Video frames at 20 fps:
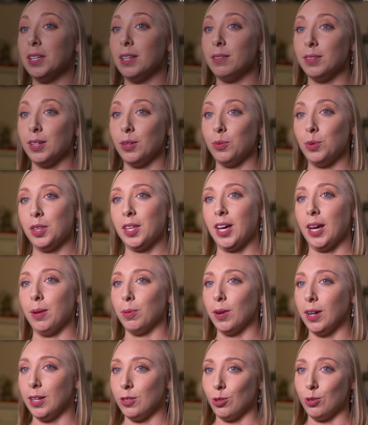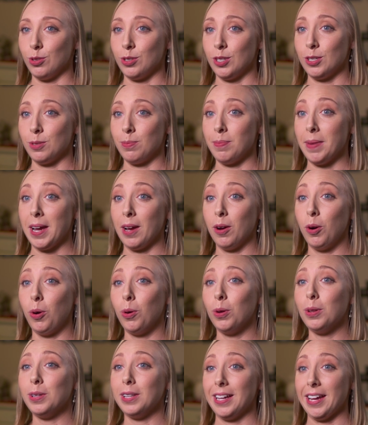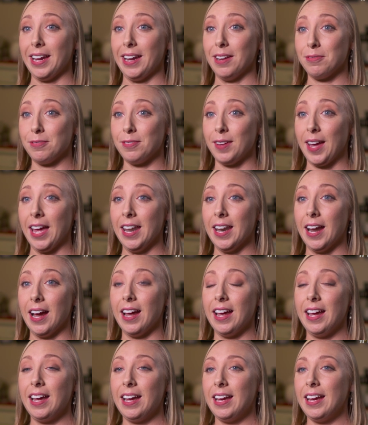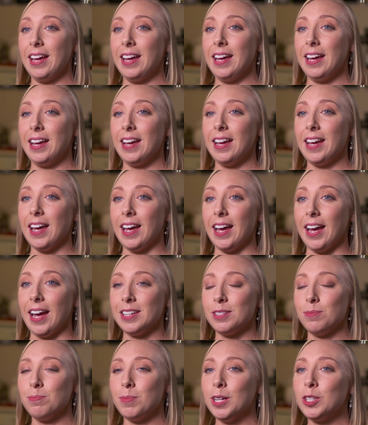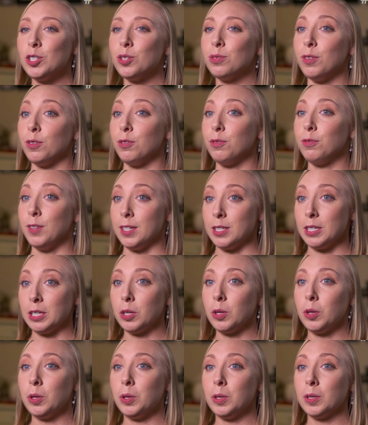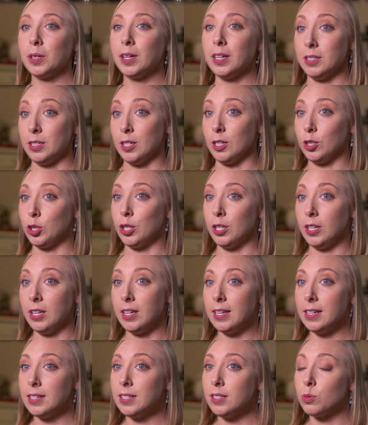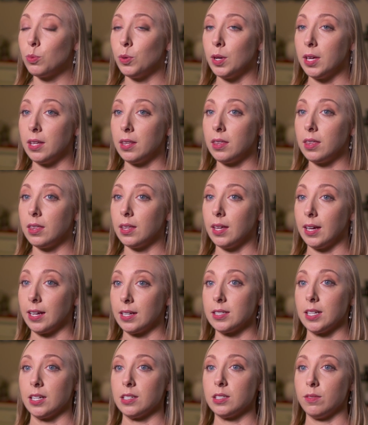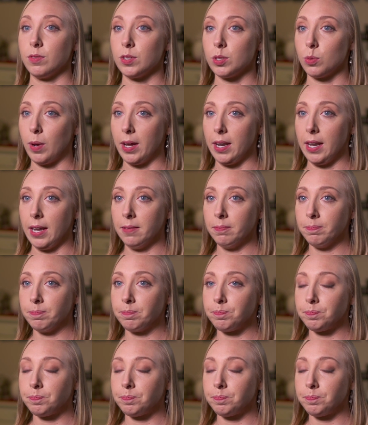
living with hyperhidrosis my whole life, and as much of a physical condition it is with excessive sweating,